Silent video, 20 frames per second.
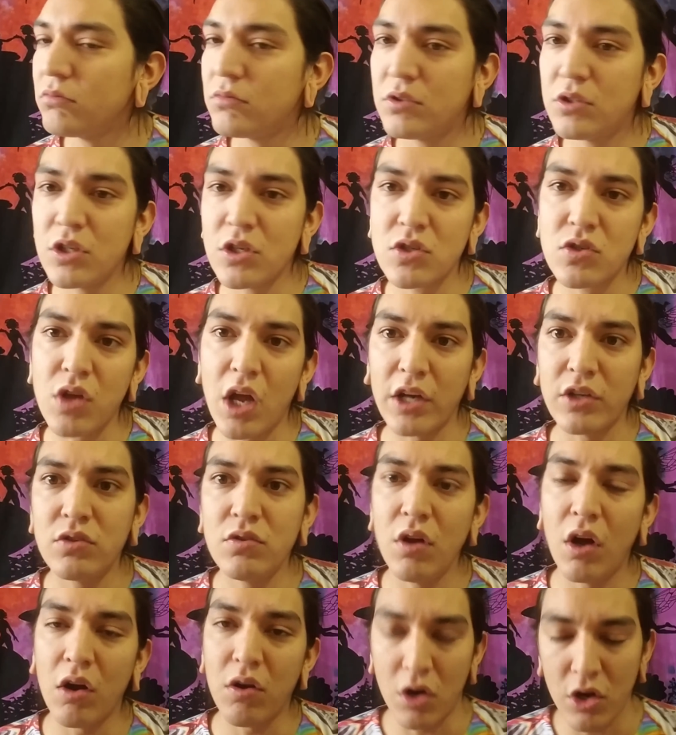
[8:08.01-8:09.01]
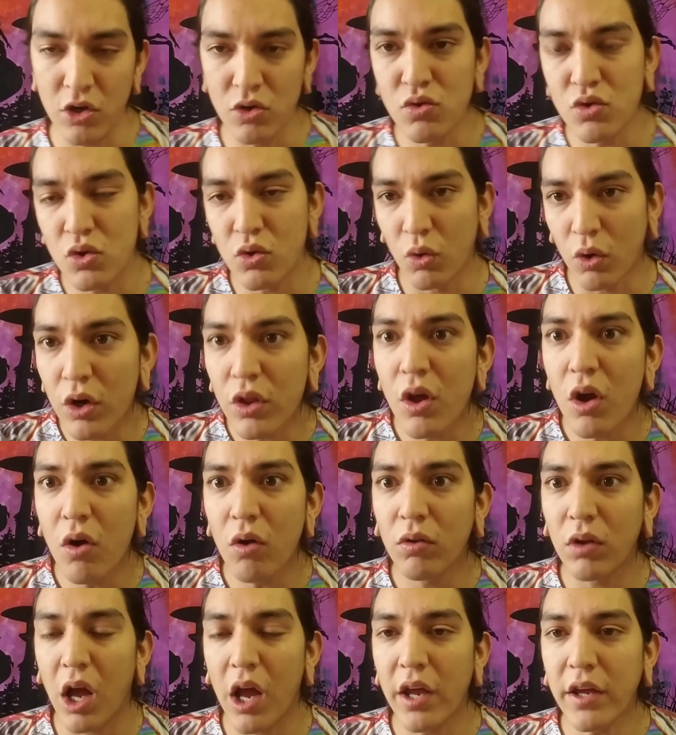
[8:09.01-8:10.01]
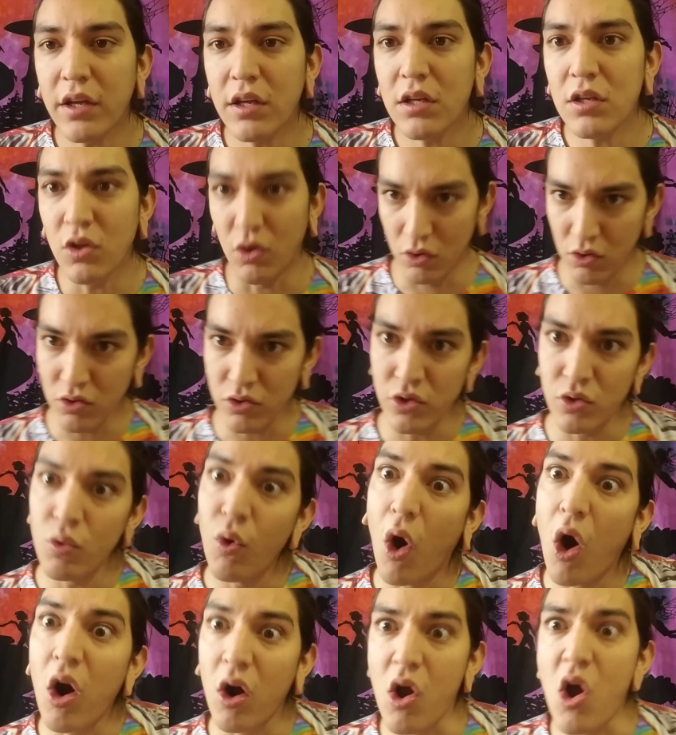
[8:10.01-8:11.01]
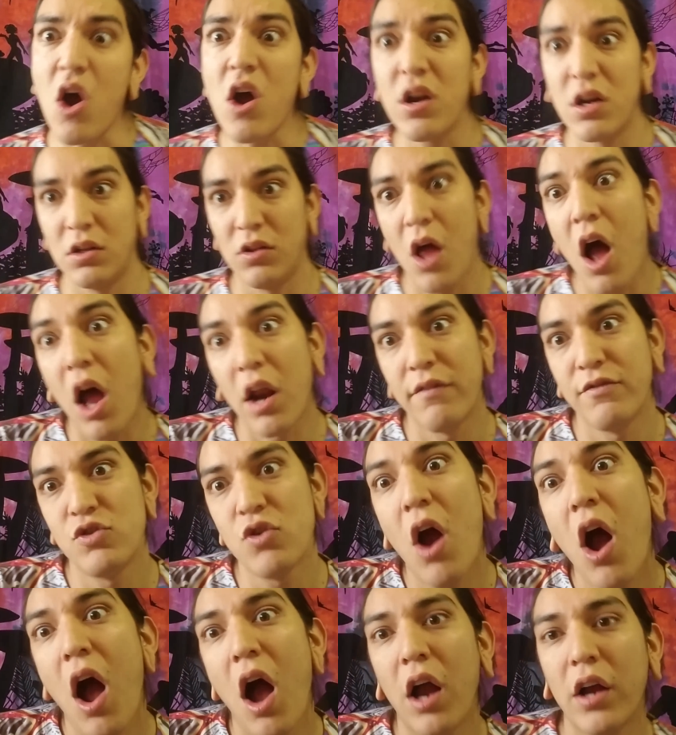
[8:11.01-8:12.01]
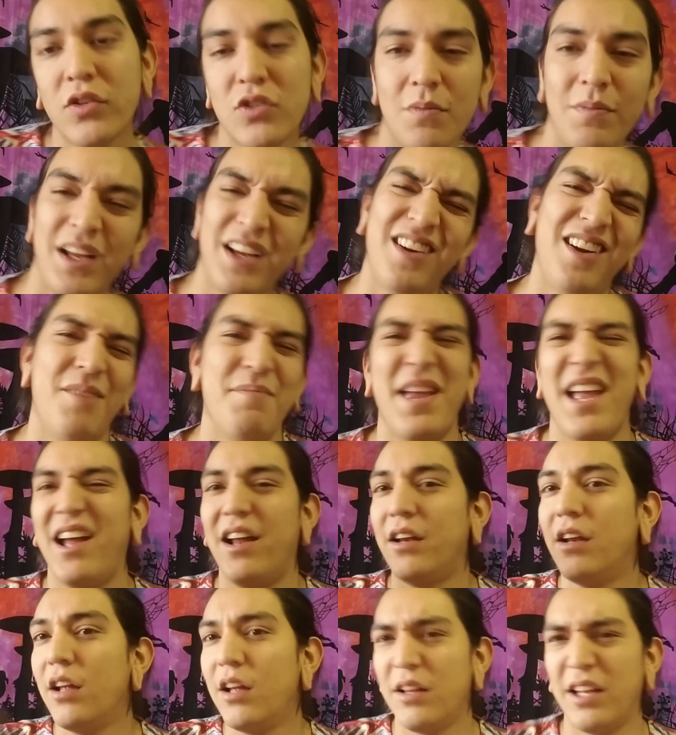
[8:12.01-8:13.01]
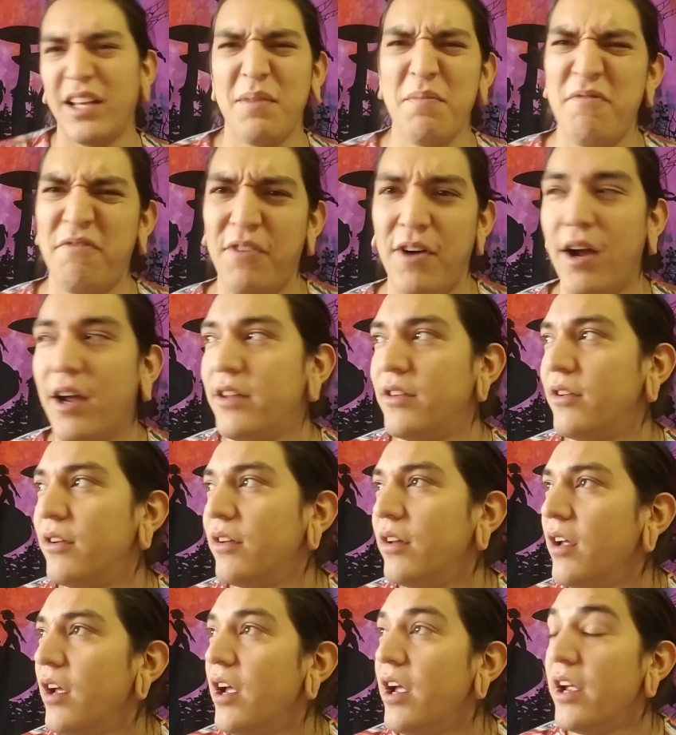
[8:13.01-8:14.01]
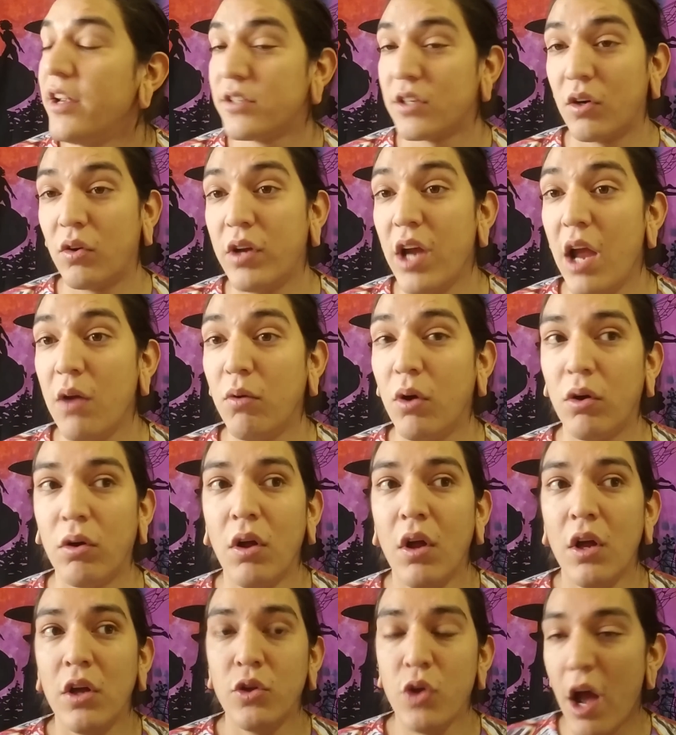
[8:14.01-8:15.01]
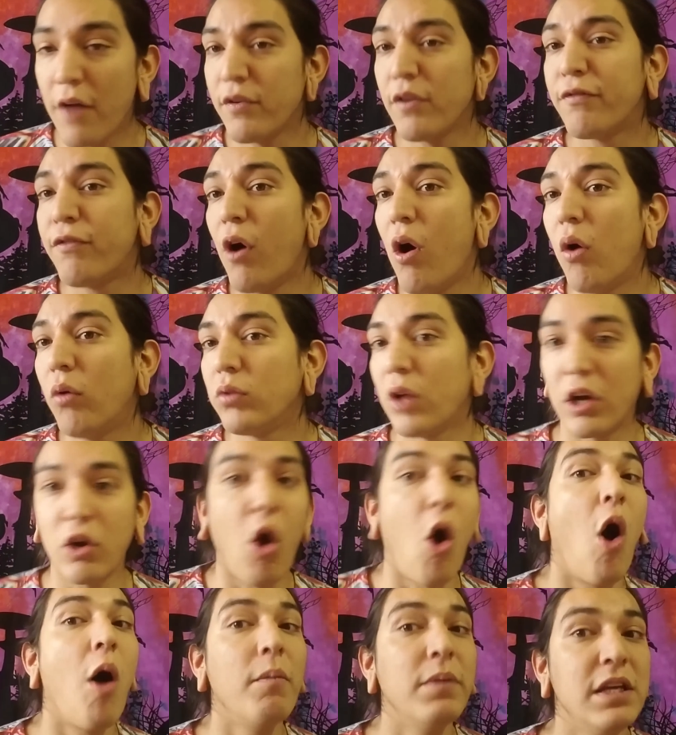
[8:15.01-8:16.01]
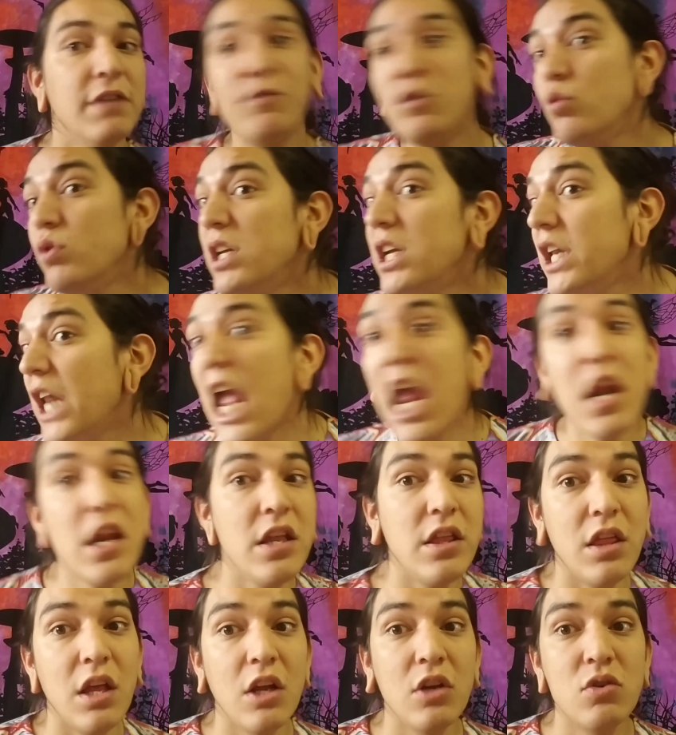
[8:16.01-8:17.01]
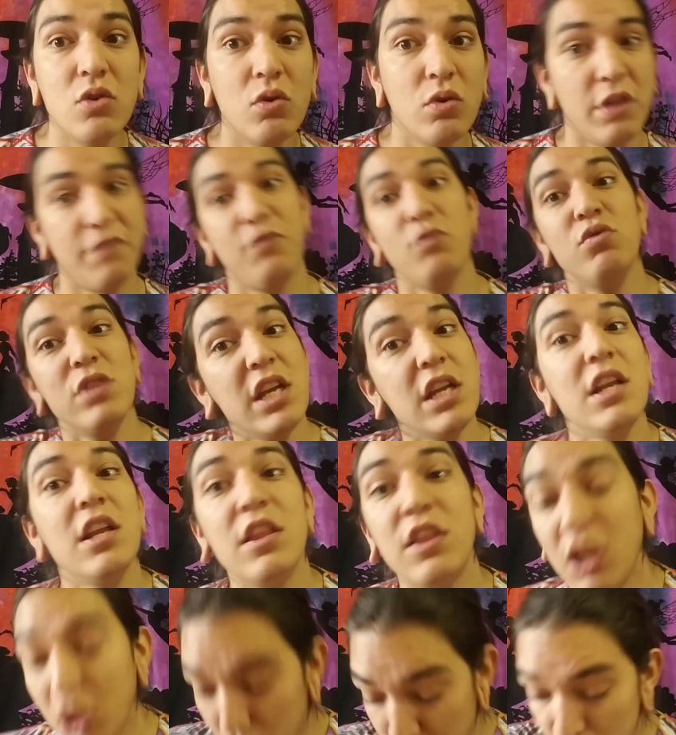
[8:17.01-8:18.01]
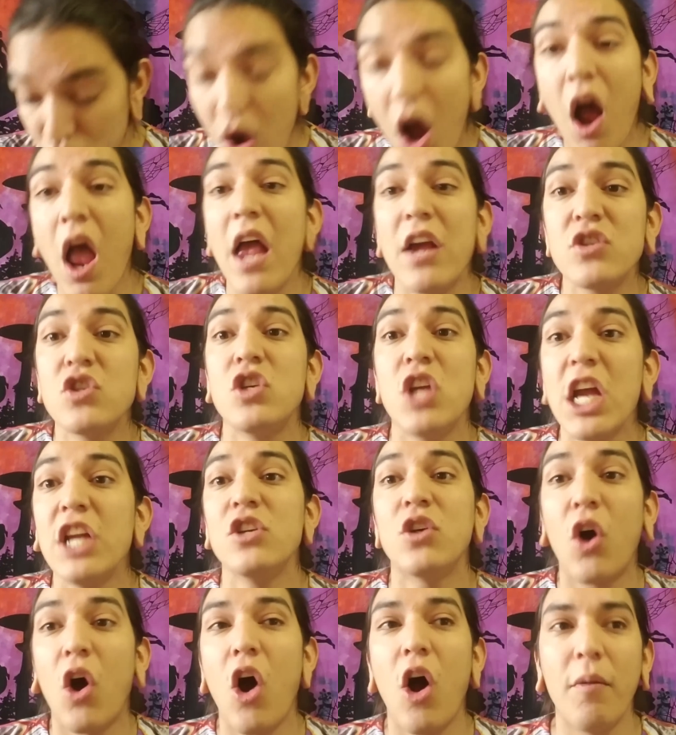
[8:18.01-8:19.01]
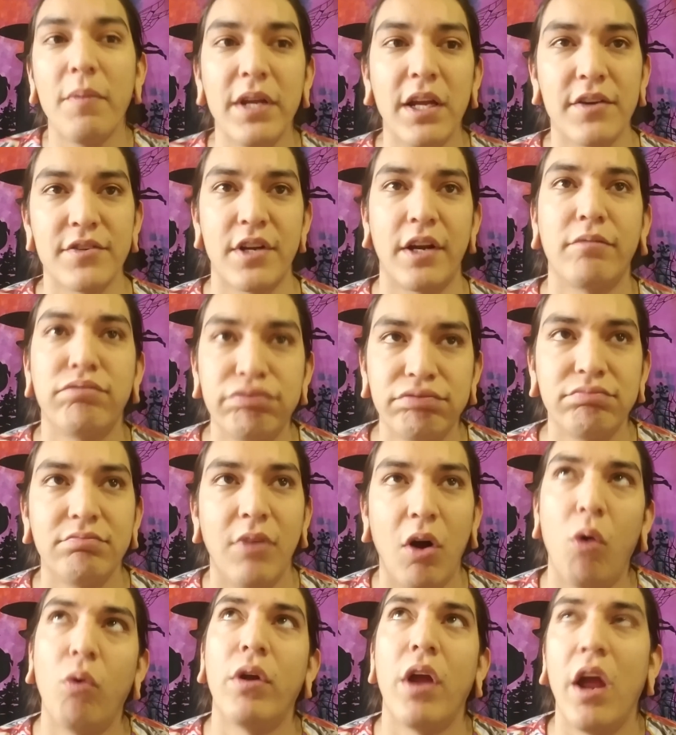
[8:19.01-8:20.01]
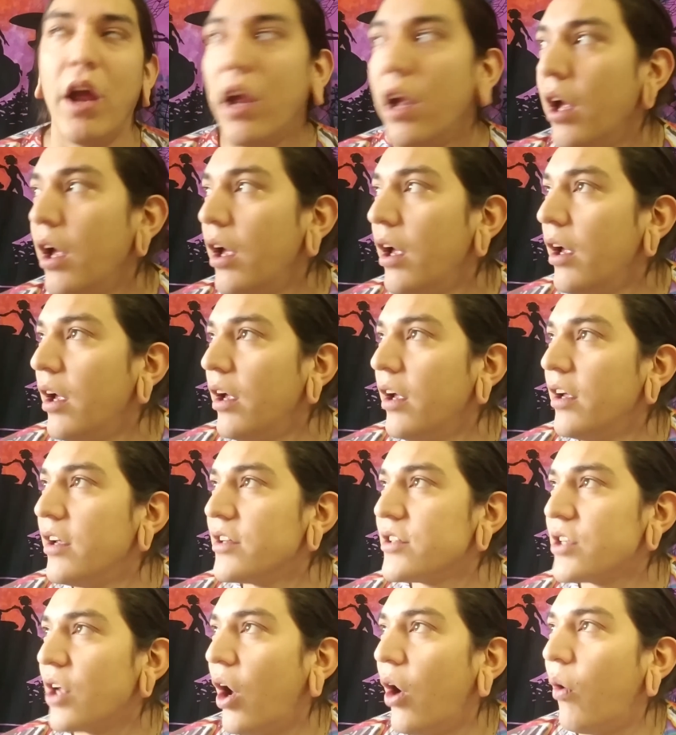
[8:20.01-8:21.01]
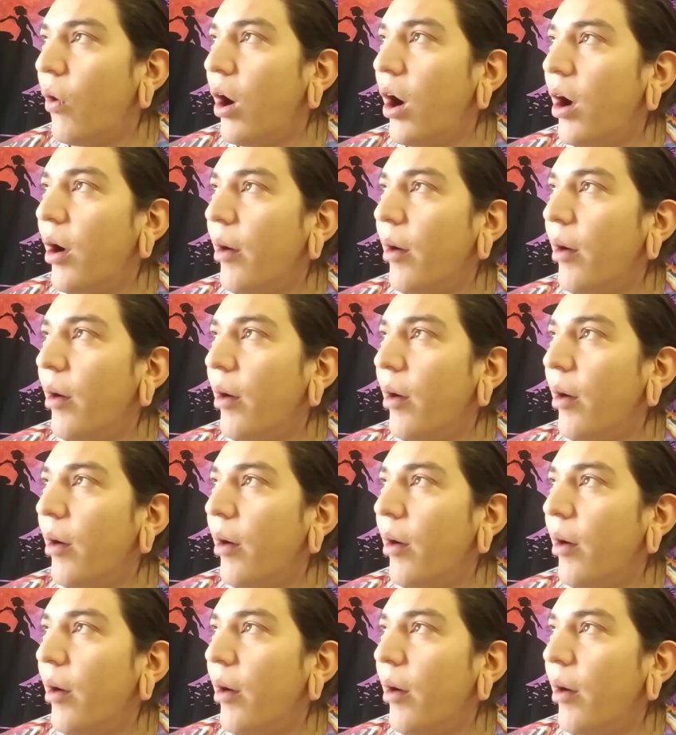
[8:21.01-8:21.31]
Just like, are you sure though? Like, you are on a lot of drugs. I'm like, oh man, like, I'm fine, dude. He's like, okay, well, you have your phone. Like, call me if you need anything, dude. If you need anything, do not hesitate to call me. I was like, okay. So,